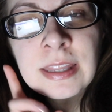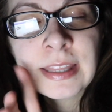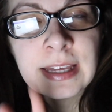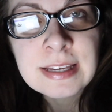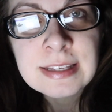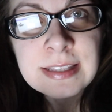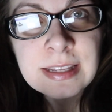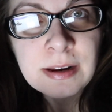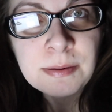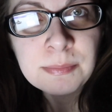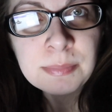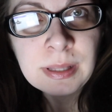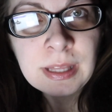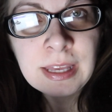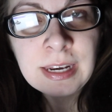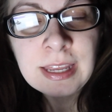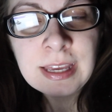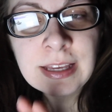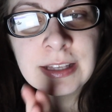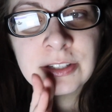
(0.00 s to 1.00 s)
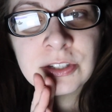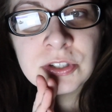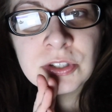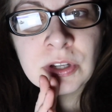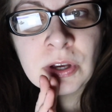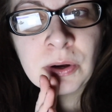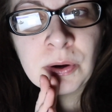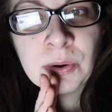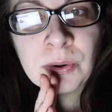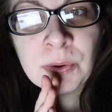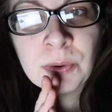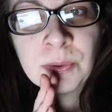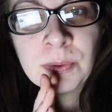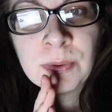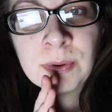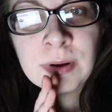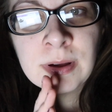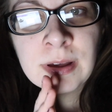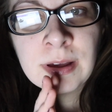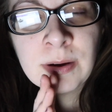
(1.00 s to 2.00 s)
things that I'm planning so
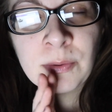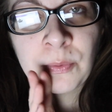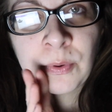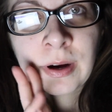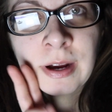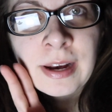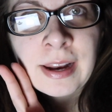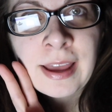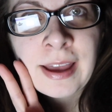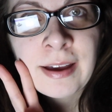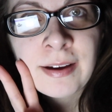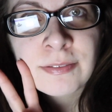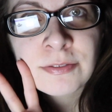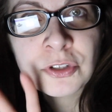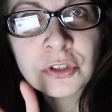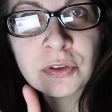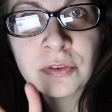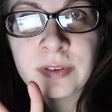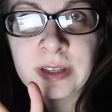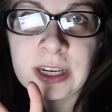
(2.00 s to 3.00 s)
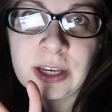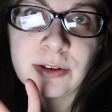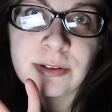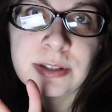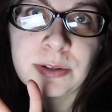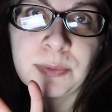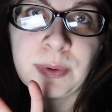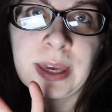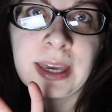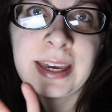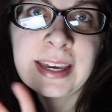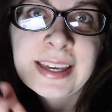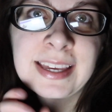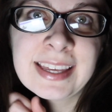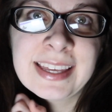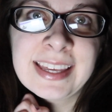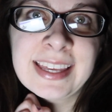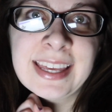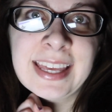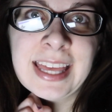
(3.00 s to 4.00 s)
we're gonna have two videos a week
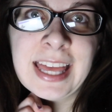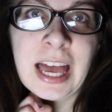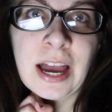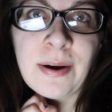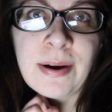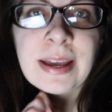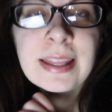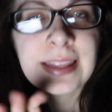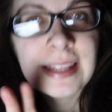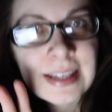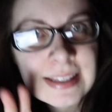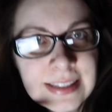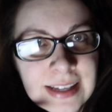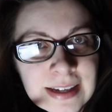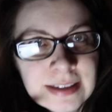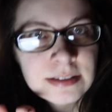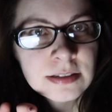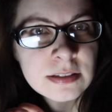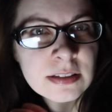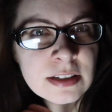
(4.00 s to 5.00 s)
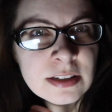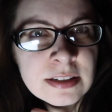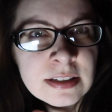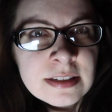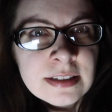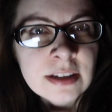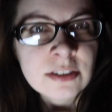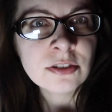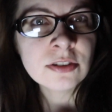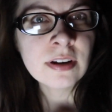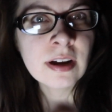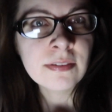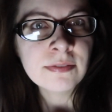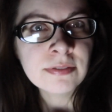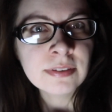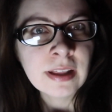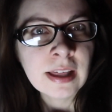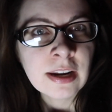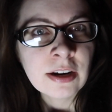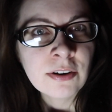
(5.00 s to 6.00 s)
all right thanks guys this is such an
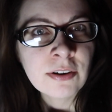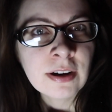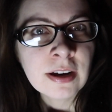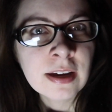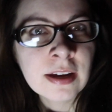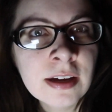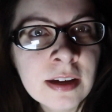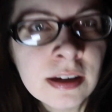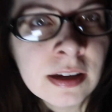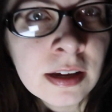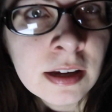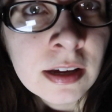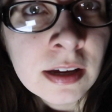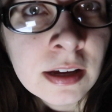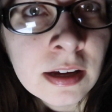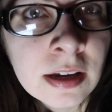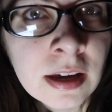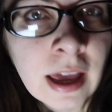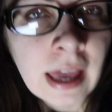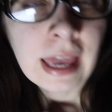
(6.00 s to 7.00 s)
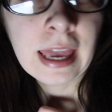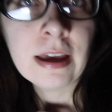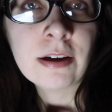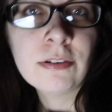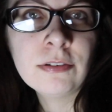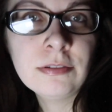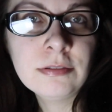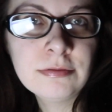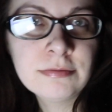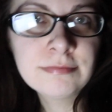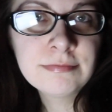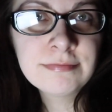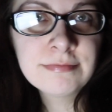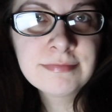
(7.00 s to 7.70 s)
unflattering angle